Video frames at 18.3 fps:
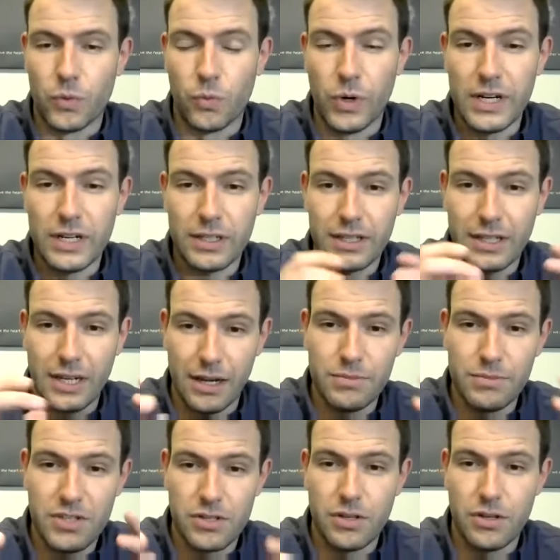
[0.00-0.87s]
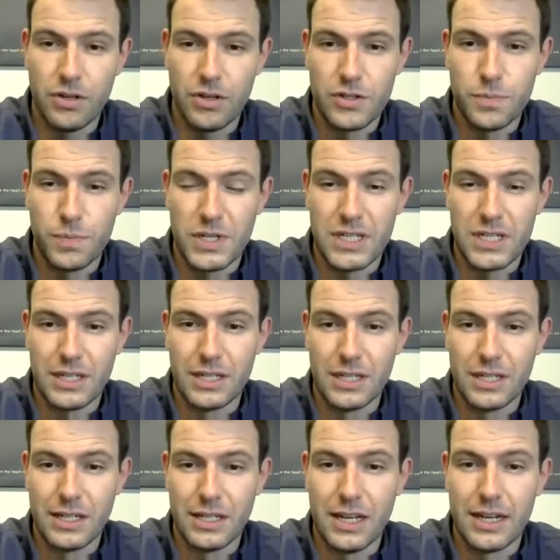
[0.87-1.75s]
when it comes to those
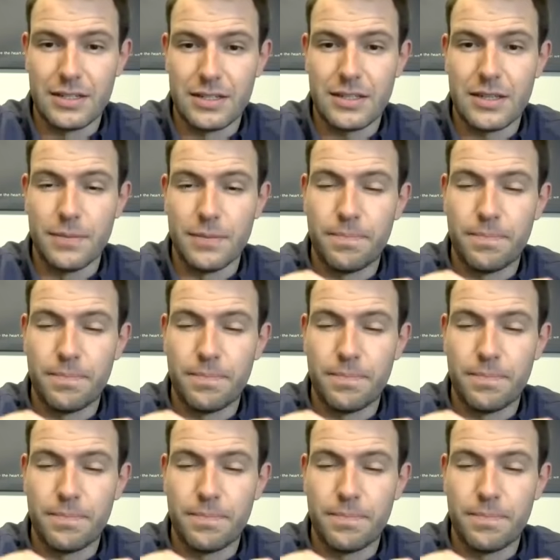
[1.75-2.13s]
particular lines,